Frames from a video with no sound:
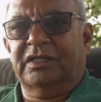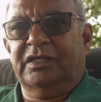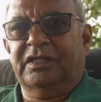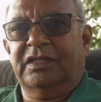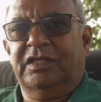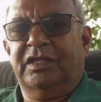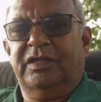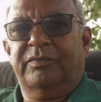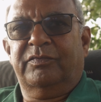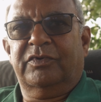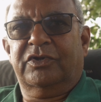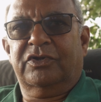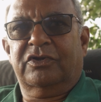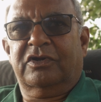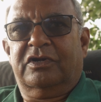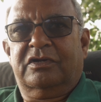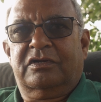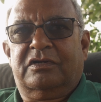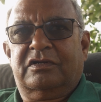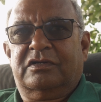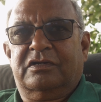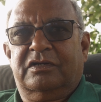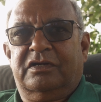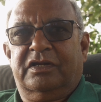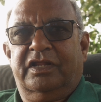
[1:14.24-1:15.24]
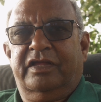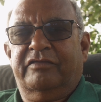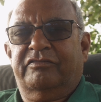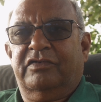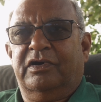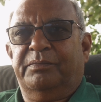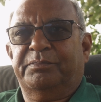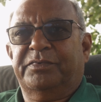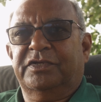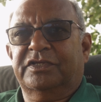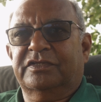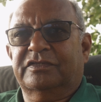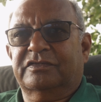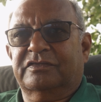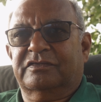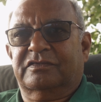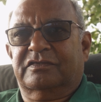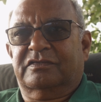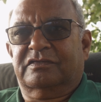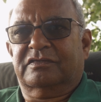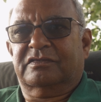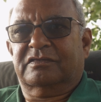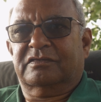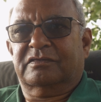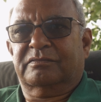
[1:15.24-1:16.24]
he will not give up his
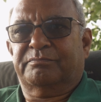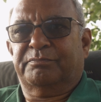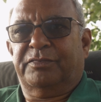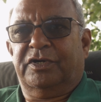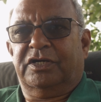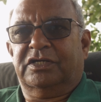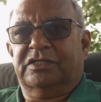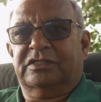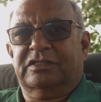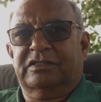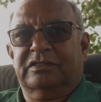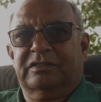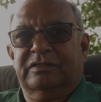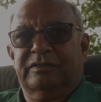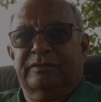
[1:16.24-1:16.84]
power.